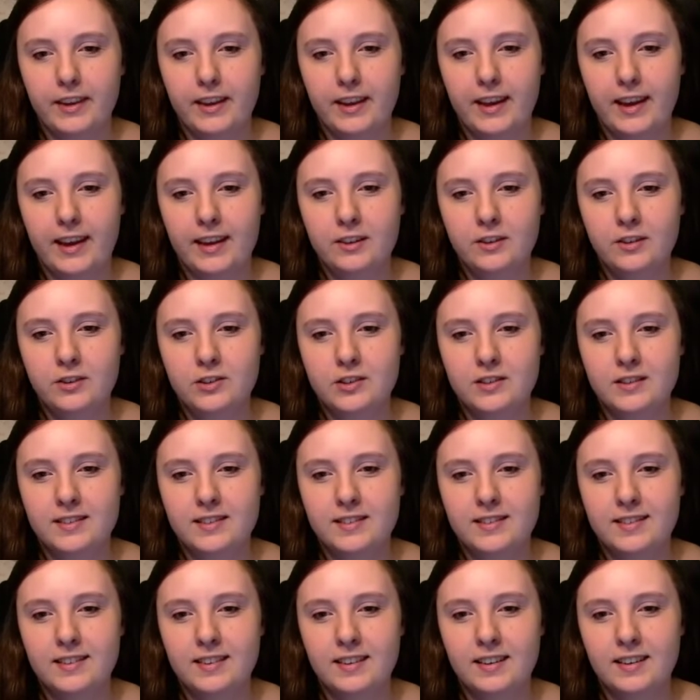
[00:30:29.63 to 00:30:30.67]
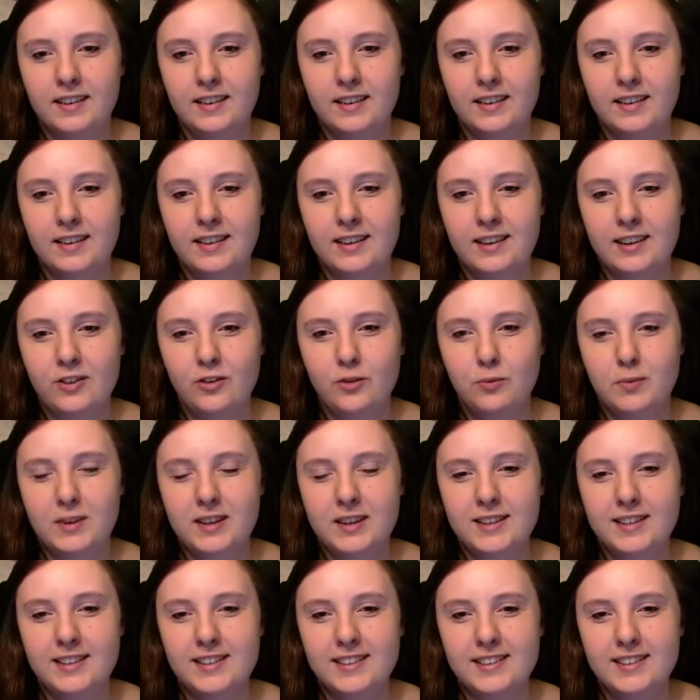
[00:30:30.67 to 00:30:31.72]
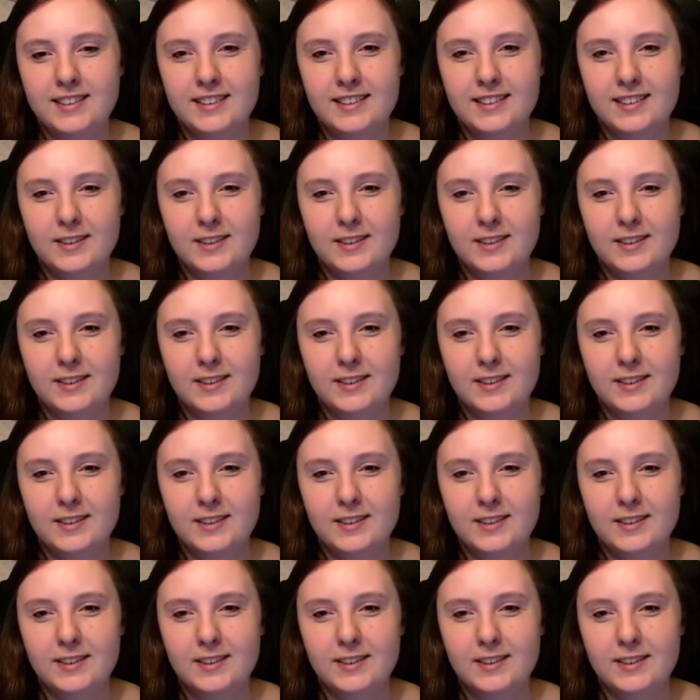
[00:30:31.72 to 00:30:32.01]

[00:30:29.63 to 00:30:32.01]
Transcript: Can you just leave, please?